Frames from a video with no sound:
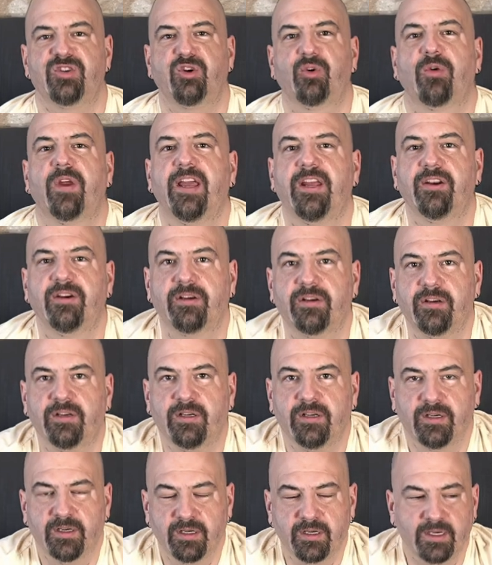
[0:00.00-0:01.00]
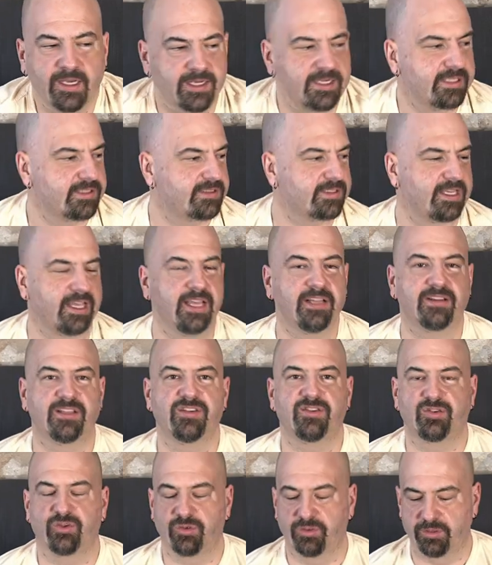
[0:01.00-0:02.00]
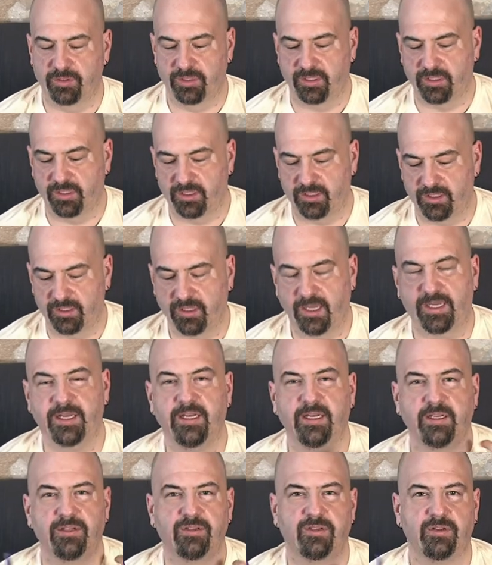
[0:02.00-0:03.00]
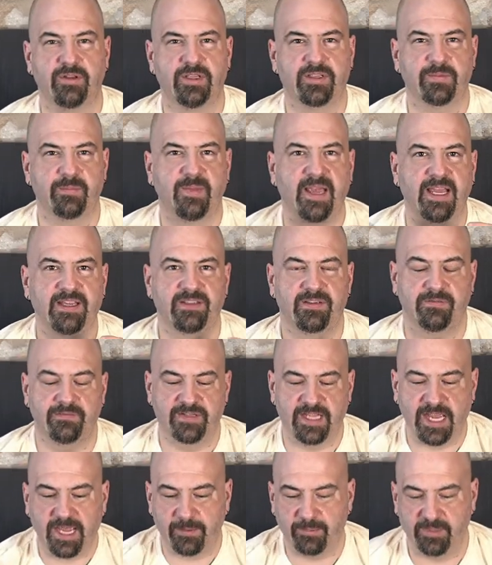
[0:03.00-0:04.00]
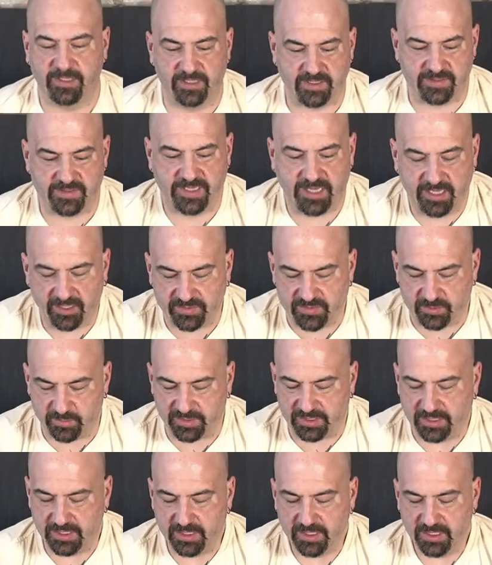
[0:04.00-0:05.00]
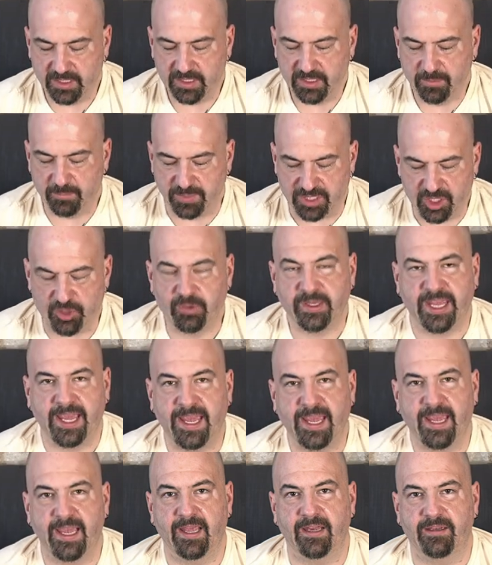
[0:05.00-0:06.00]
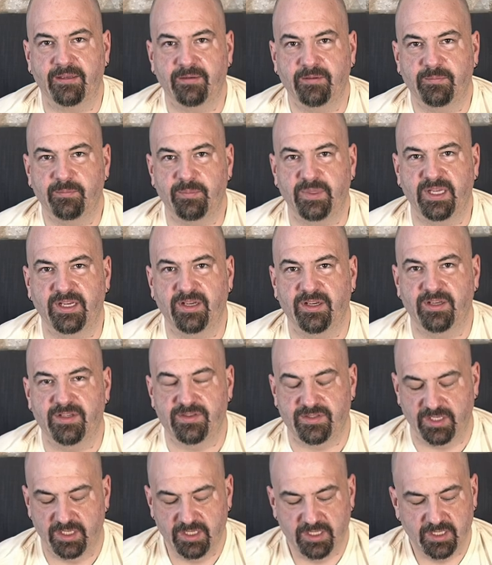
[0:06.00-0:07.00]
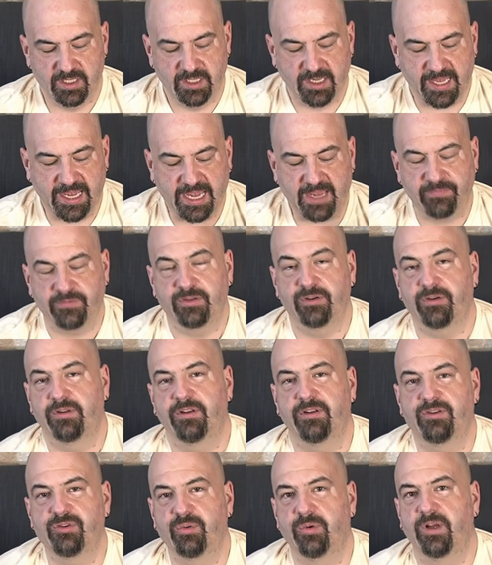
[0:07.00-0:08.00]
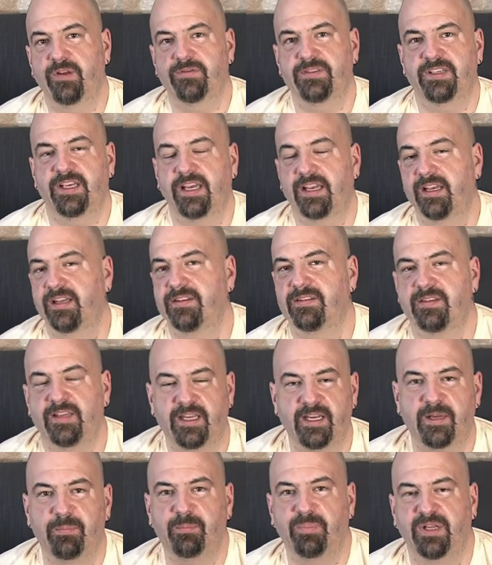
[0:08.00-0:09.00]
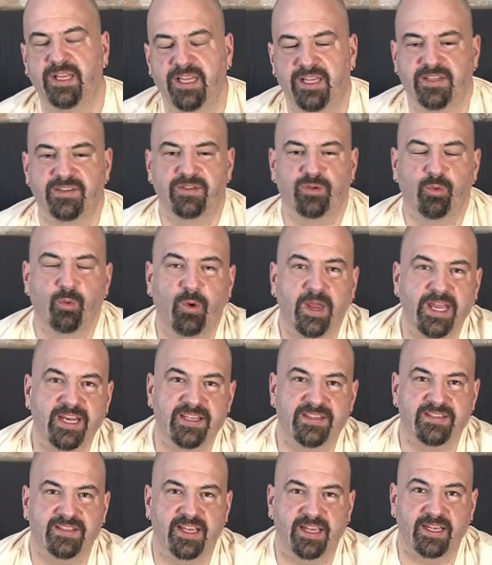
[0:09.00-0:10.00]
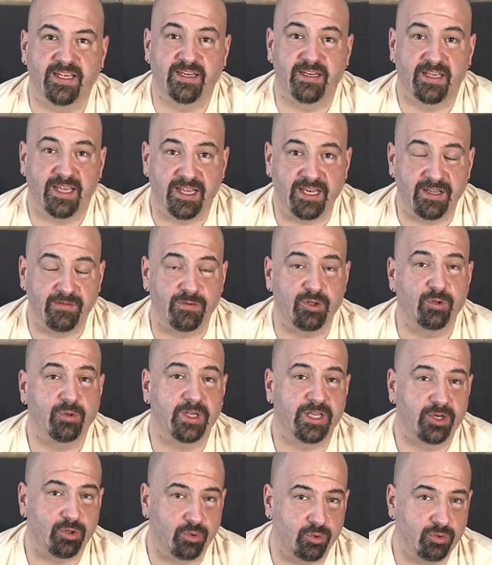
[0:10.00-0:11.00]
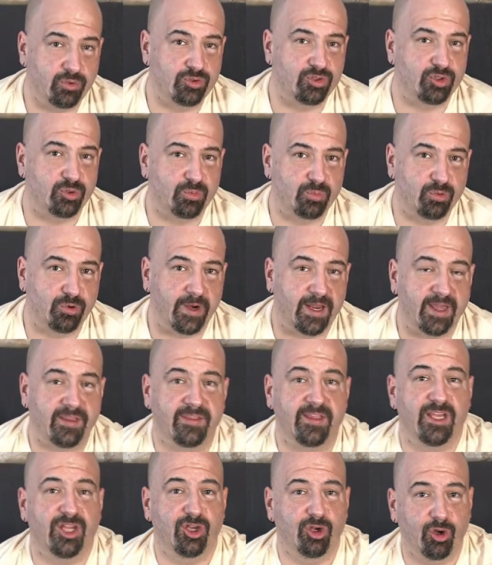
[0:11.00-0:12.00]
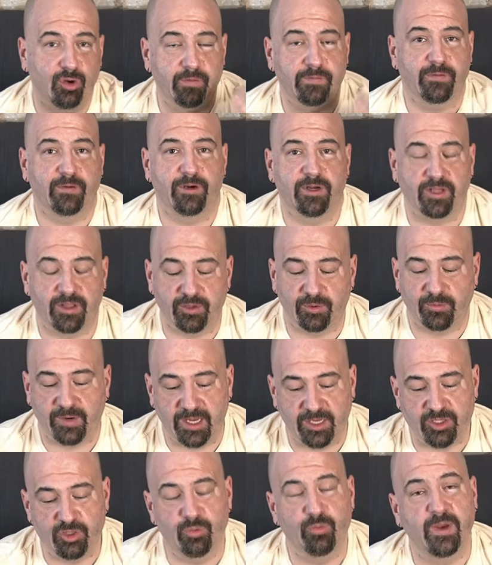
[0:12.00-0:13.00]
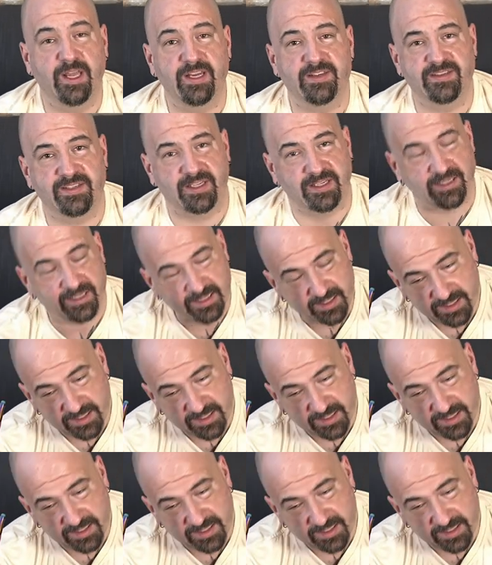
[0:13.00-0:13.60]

greater. I didn't take these, the, I didn't do these massive dab exhales, but, but you can, because after the twelve seconds and it blinks, wait a second. And if you can hold your breath and go for another round, you wait a second,